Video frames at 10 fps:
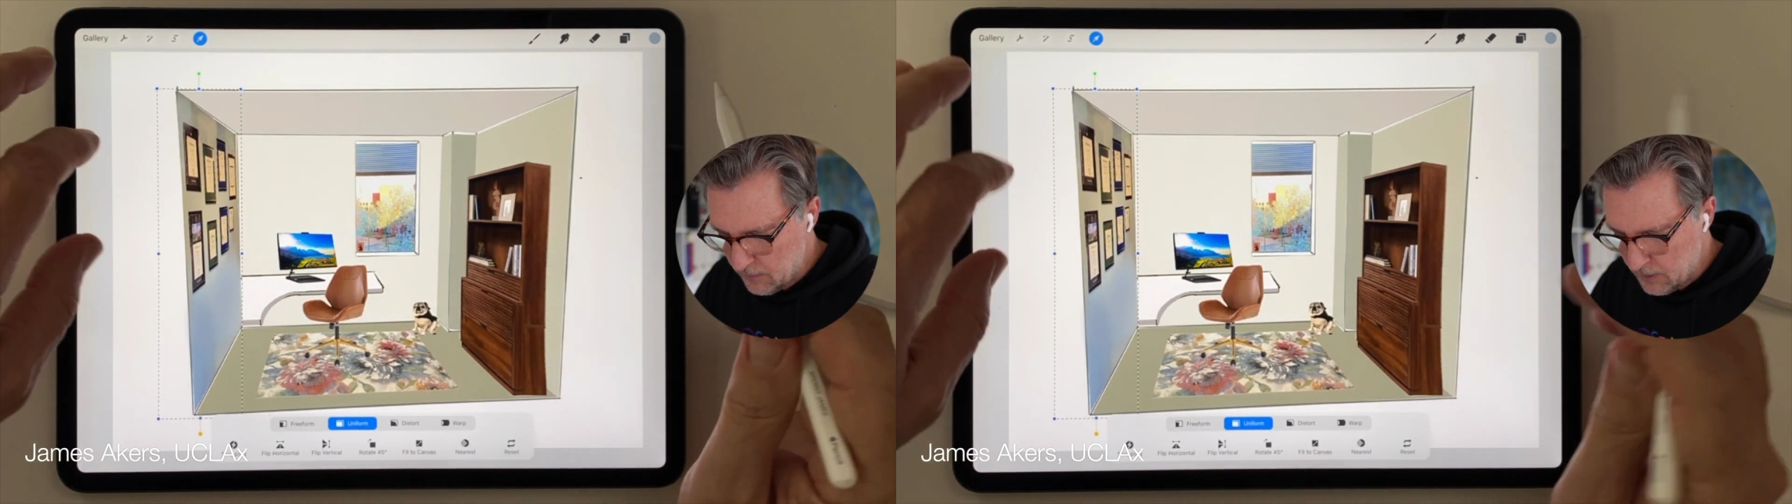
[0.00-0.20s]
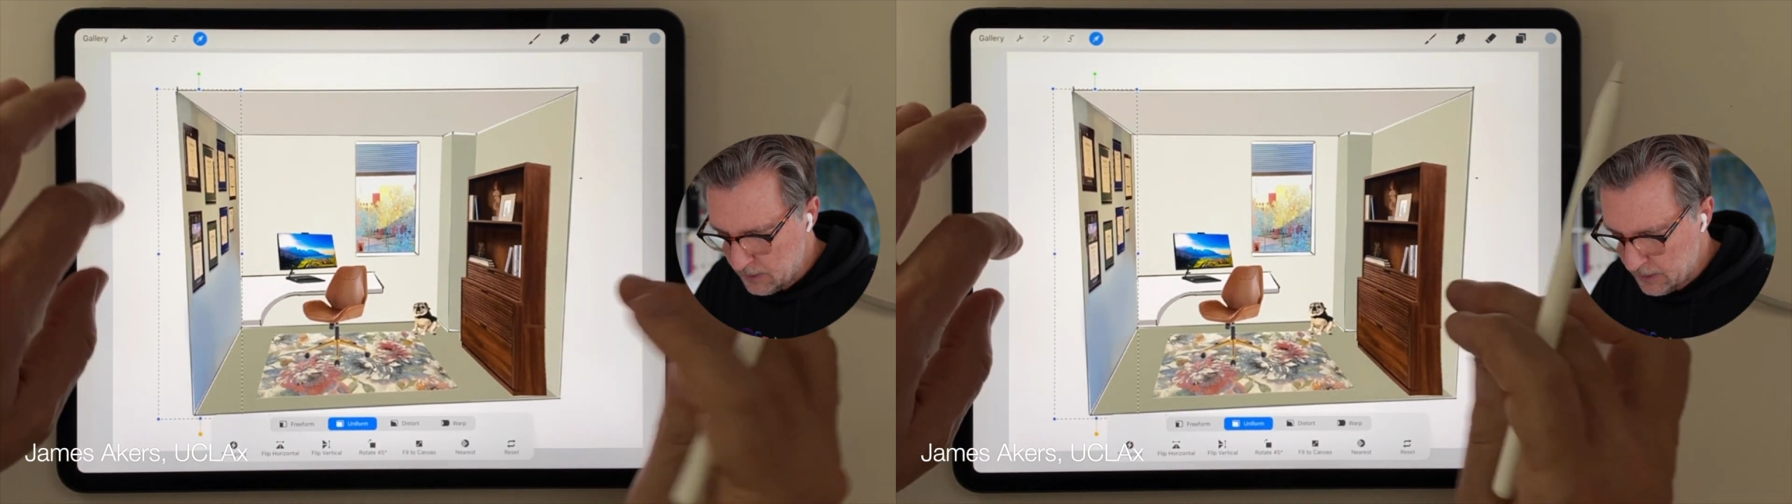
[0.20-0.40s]

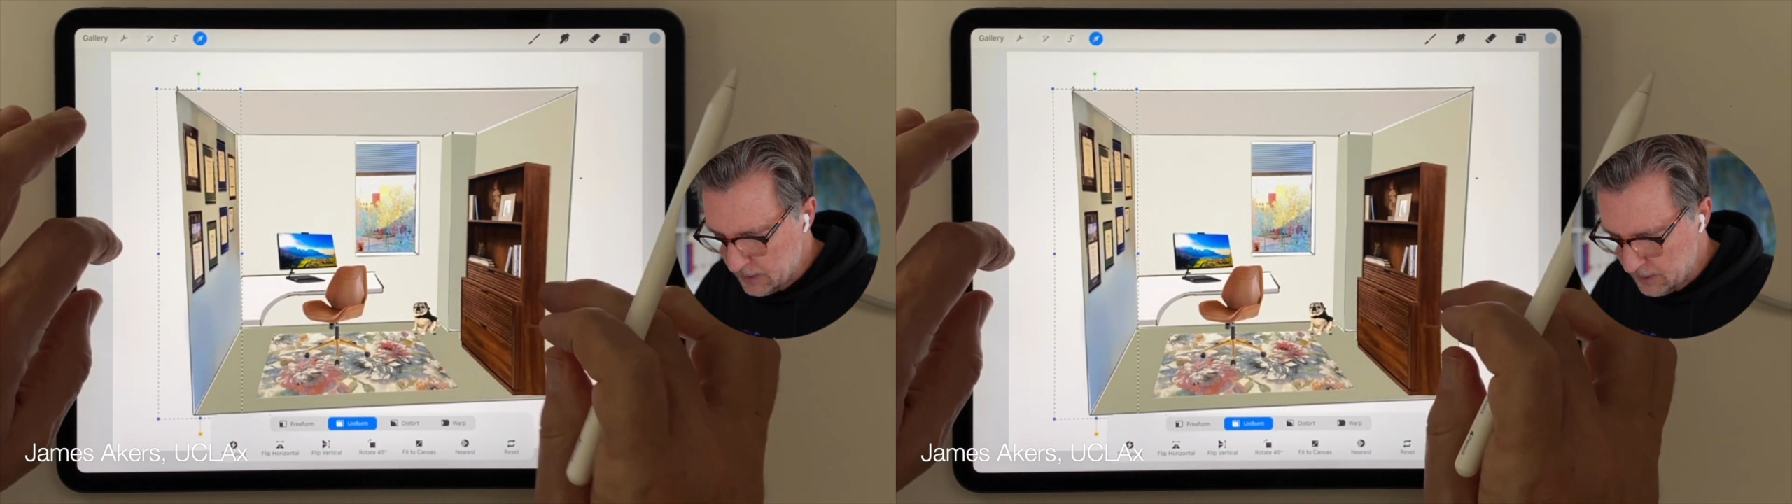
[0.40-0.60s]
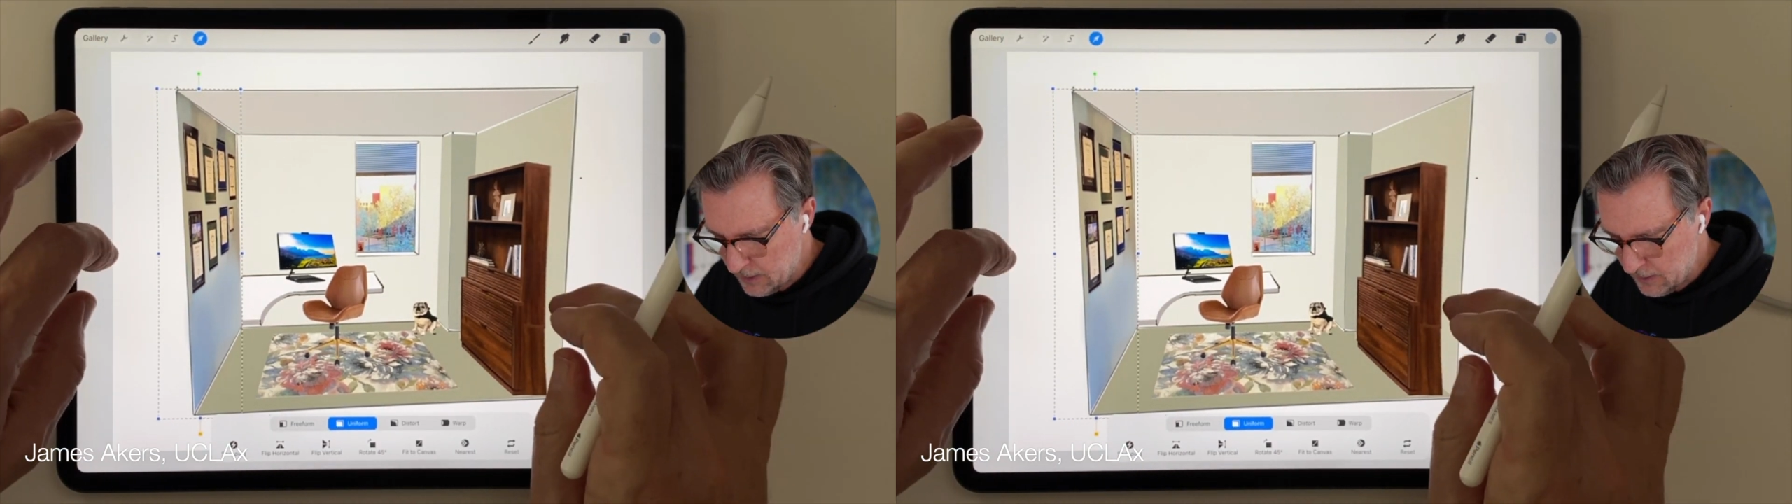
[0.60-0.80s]
I'll
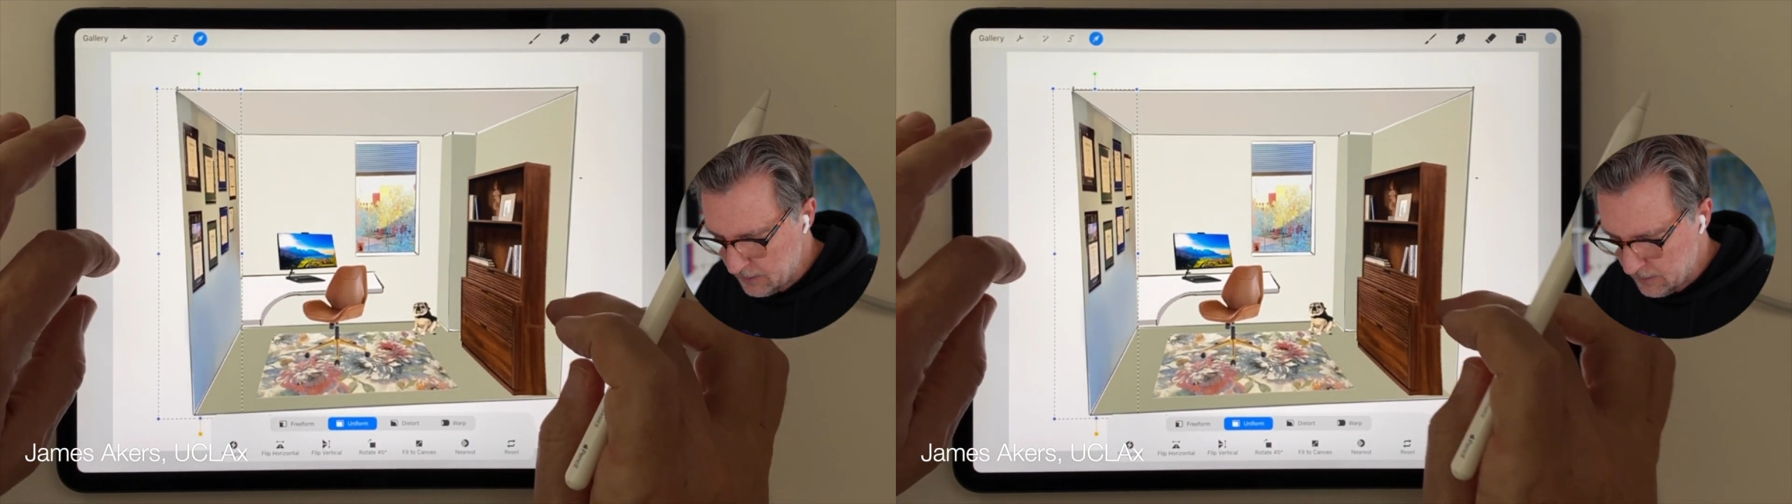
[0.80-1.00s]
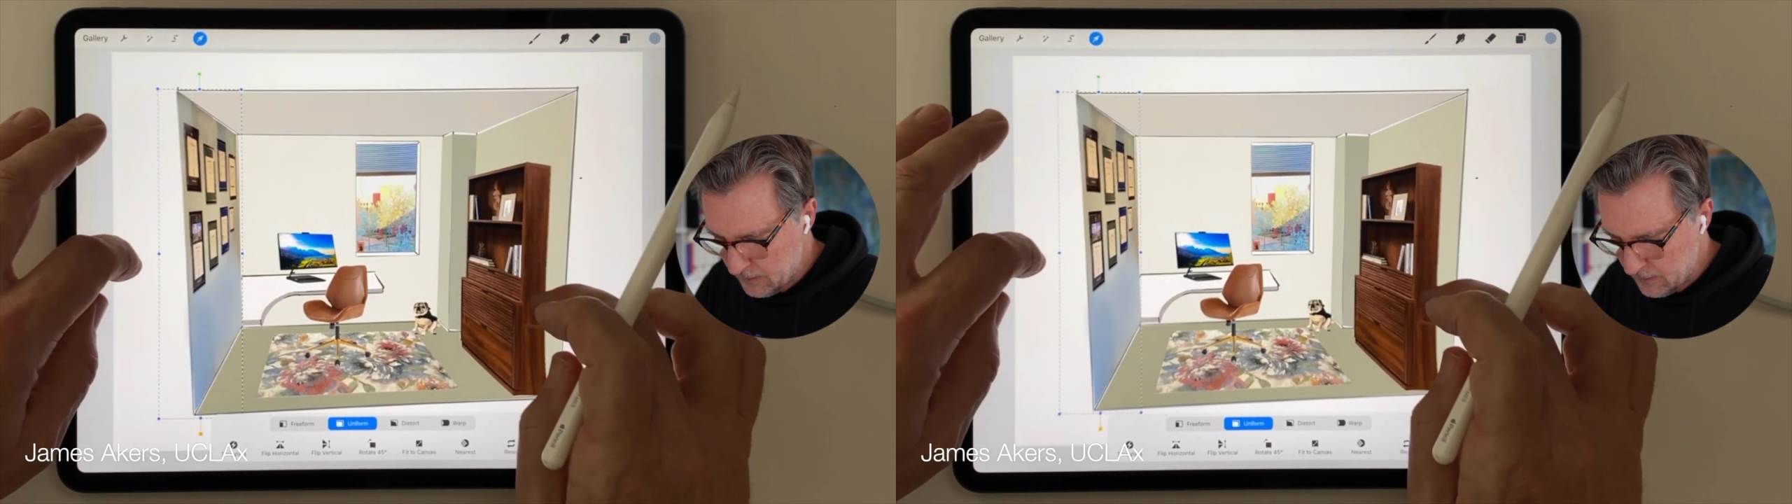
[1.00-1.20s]

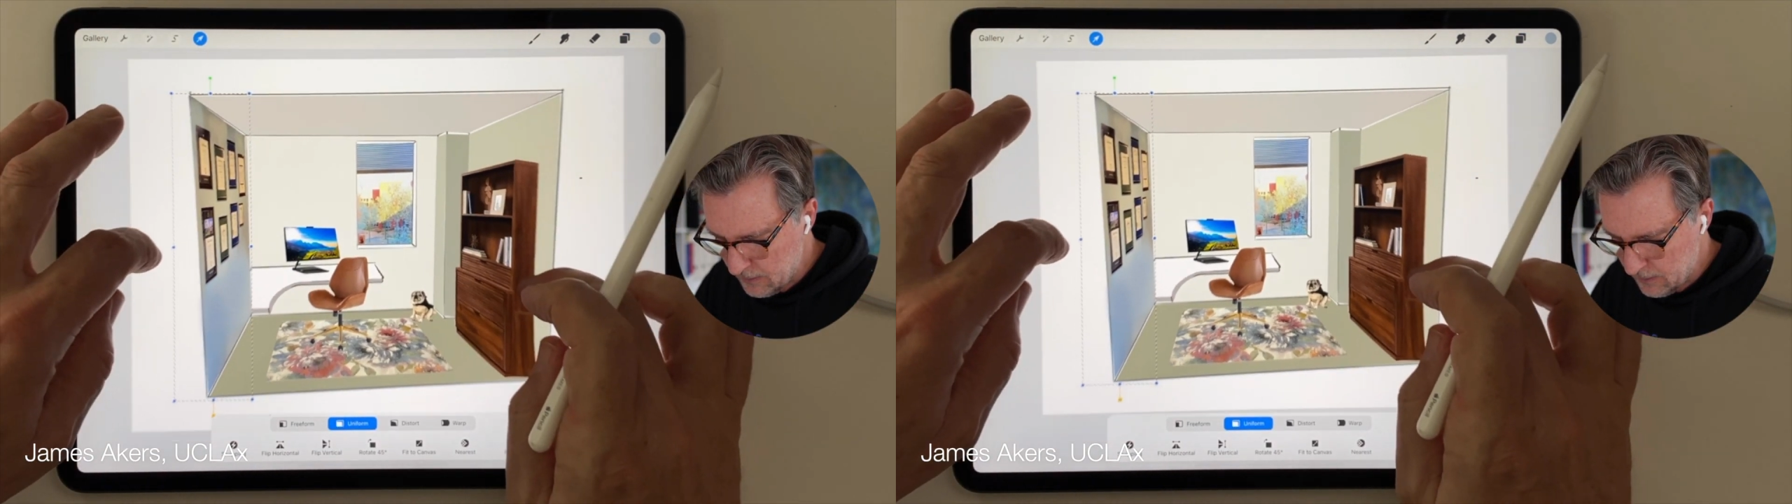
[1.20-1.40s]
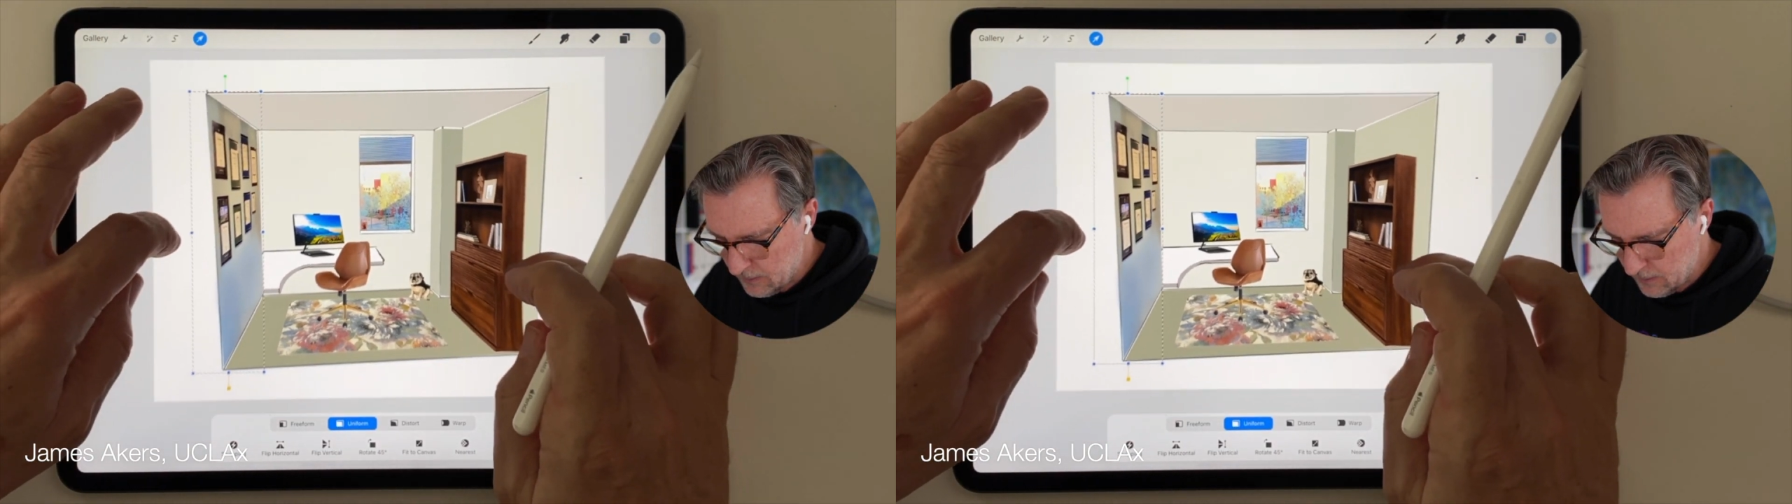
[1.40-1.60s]

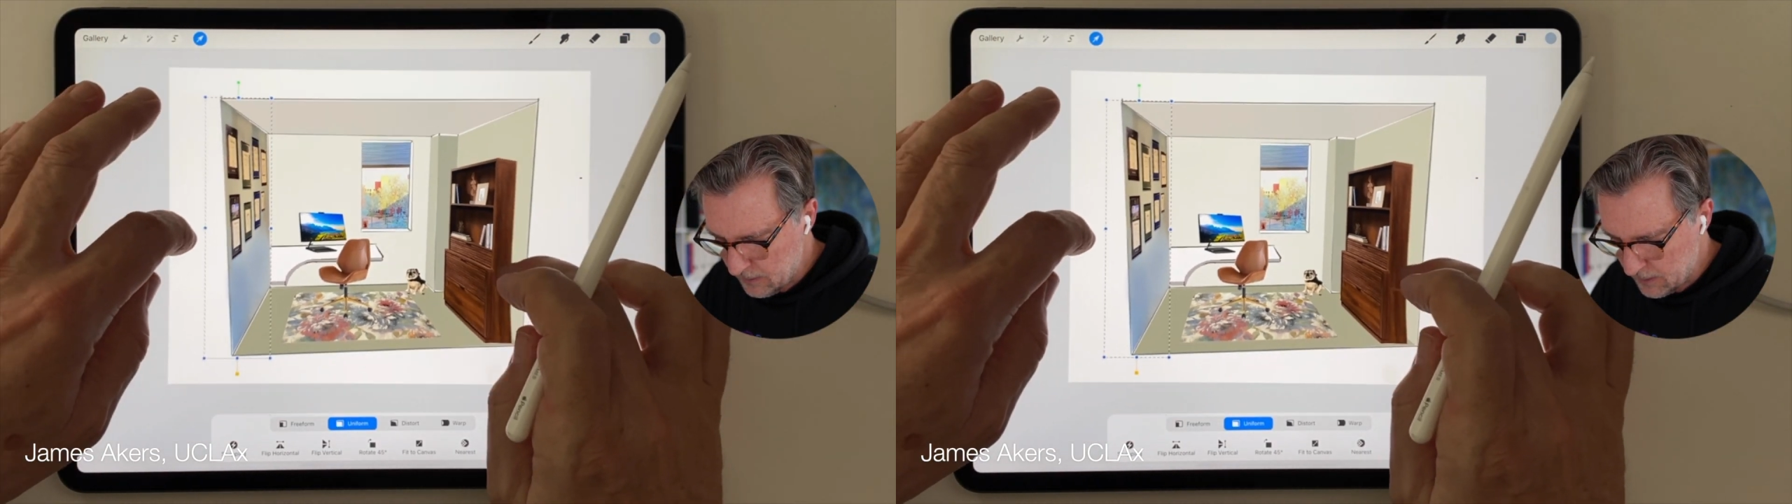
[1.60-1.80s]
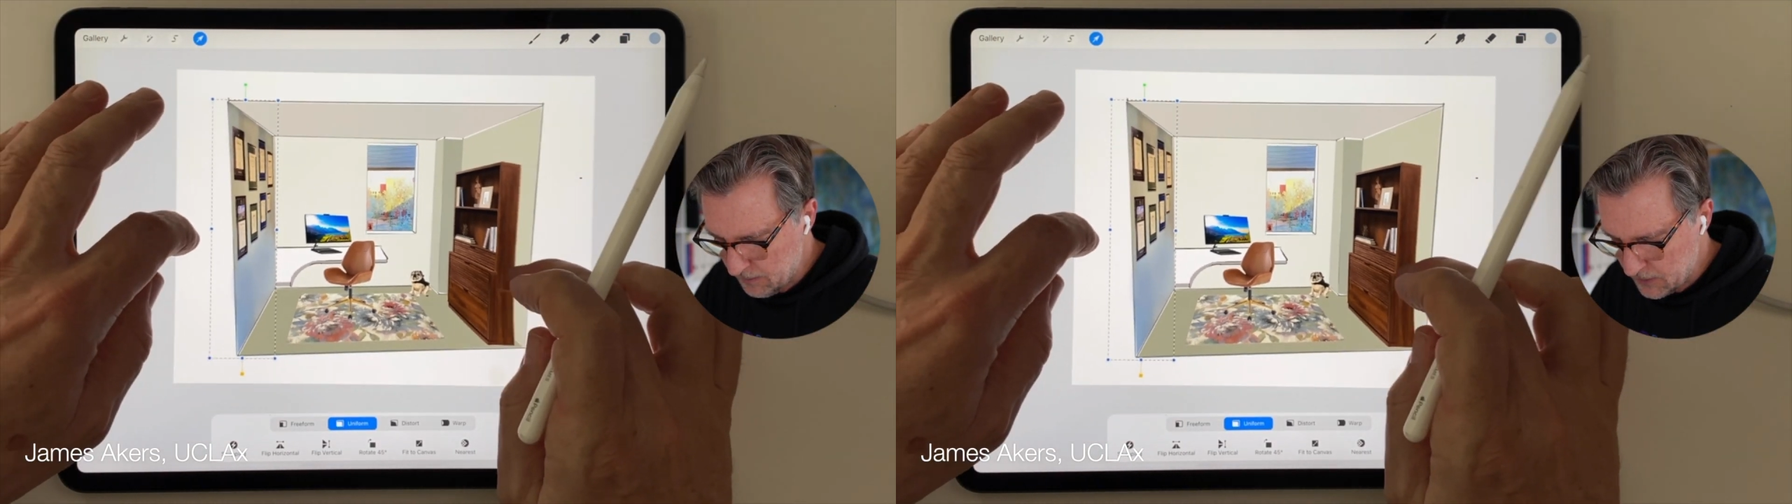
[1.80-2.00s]
give